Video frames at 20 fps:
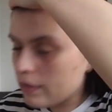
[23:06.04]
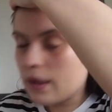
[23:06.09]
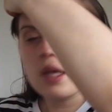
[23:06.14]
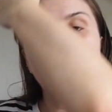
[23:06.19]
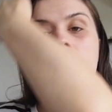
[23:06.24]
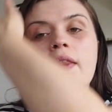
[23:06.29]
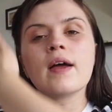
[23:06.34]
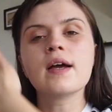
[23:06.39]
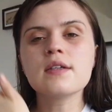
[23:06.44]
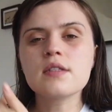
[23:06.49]

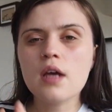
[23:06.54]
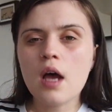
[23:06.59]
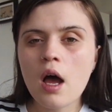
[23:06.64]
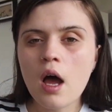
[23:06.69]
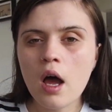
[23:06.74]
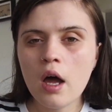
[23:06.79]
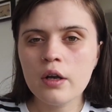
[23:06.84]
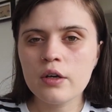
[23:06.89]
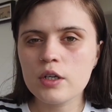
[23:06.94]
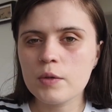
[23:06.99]
Yeah, that is
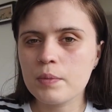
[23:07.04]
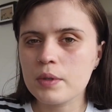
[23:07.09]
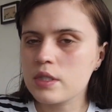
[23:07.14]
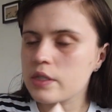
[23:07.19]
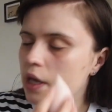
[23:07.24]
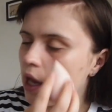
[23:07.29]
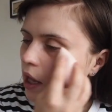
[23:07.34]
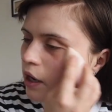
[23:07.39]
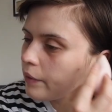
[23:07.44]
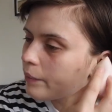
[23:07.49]

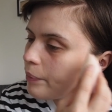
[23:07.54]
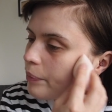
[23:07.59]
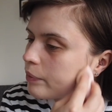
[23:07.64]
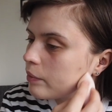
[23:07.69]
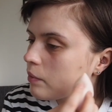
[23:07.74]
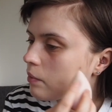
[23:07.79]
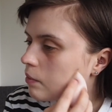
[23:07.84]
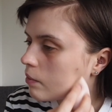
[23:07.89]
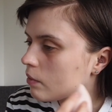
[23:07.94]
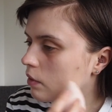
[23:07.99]
100%
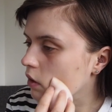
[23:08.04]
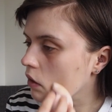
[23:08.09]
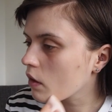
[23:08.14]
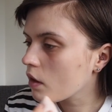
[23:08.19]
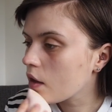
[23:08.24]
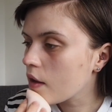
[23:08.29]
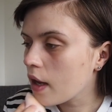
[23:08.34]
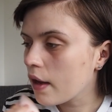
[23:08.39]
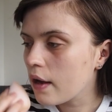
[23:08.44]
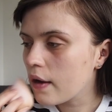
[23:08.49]

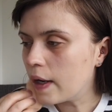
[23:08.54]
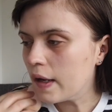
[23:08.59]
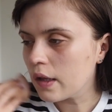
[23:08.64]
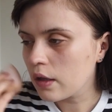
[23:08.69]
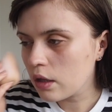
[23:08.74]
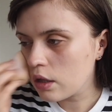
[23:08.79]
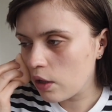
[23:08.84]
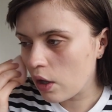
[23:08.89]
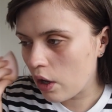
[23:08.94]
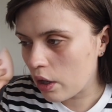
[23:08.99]
a
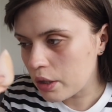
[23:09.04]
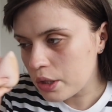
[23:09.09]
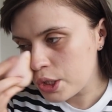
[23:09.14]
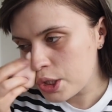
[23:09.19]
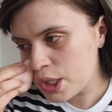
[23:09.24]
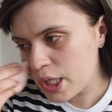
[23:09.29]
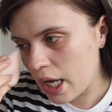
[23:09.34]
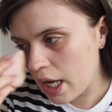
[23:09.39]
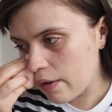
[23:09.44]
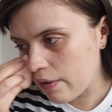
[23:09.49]
lot
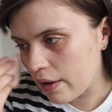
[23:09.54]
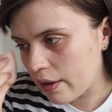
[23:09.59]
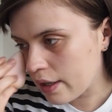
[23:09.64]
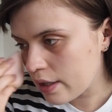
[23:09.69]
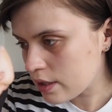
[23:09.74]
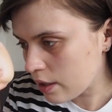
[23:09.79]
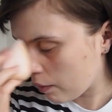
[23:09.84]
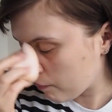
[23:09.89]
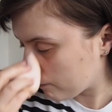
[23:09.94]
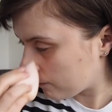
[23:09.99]
sheerer. That
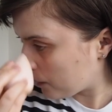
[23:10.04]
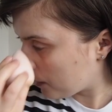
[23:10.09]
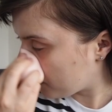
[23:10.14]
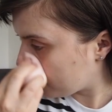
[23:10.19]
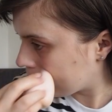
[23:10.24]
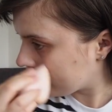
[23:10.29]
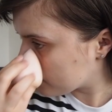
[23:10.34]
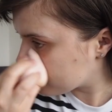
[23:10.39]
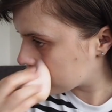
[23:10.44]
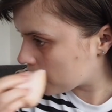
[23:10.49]
was like
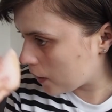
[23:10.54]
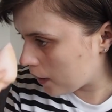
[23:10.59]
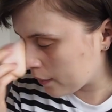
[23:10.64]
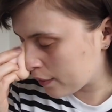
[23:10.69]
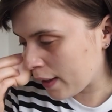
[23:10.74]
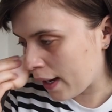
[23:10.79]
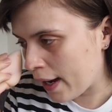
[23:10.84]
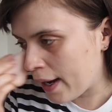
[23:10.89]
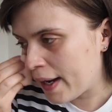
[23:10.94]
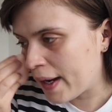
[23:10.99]
really sheared
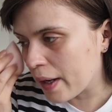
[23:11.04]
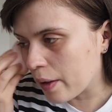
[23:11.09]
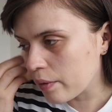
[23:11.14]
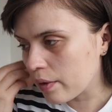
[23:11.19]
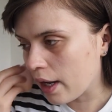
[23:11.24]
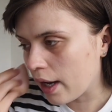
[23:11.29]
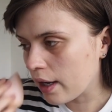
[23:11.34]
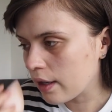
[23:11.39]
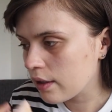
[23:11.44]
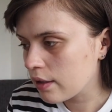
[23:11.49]
that out,
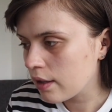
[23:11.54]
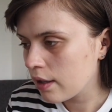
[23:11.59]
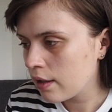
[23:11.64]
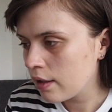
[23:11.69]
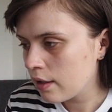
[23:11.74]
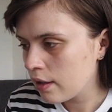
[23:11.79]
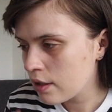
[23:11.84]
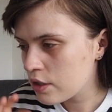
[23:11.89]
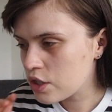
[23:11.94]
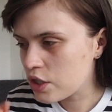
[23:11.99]
like
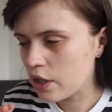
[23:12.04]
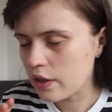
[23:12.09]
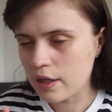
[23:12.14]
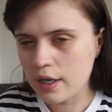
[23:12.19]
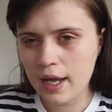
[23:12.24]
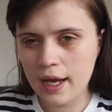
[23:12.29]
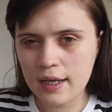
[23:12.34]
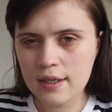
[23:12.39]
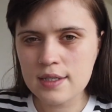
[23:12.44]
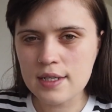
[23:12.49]
to the
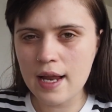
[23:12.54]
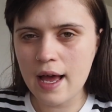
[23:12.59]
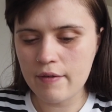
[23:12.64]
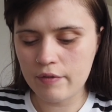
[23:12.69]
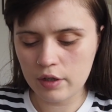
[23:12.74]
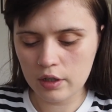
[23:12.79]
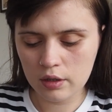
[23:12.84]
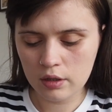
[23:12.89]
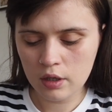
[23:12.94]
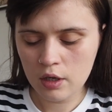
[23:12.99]
next
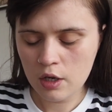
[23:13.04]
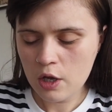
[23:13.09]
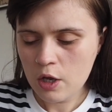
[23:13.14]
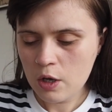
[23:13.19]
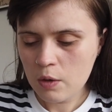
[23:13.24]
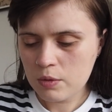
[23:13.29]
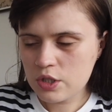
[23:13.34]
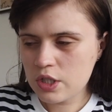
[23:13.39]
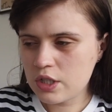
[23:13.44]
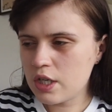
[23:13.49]
level,
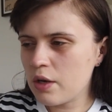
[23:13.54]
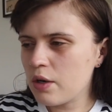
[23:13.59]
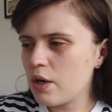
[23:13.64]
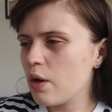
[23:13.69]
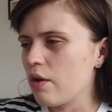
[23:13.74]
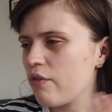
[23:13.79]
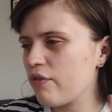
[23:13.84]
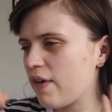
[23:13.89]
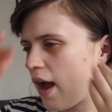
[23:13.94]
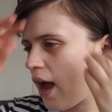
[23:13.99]
which I don't
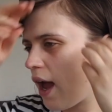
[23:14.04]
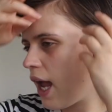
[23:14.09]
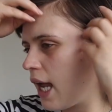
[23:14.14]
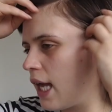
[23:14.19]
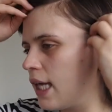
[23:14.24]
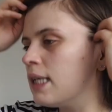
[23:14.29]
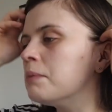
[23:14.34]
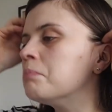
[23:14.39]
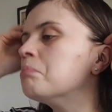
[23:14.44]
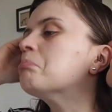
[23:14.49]
know if
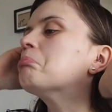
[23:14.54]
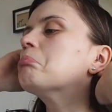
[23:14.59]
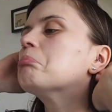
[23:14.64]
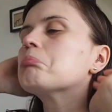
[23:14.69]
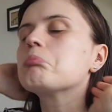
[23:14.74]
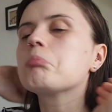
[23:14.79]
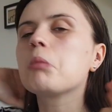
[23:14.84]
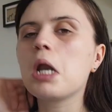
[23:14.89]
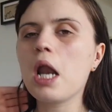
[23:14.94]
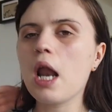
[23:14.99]
I
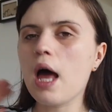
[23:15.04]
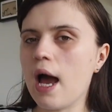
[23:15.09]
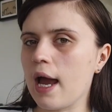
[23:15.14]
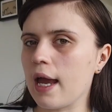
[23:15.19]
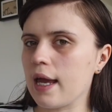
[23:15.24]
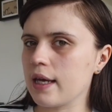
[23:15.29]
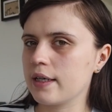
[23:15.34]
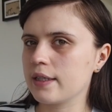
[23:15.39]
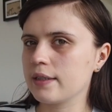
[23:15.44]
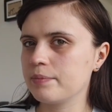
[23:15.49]

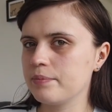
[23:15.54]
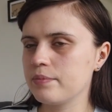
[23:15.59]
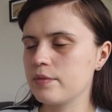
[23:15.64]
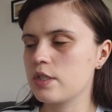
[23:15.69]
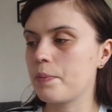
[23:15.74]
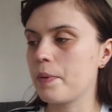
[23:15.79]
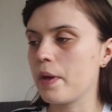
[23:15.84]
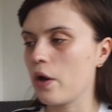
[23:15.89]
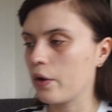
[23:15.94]
like, to be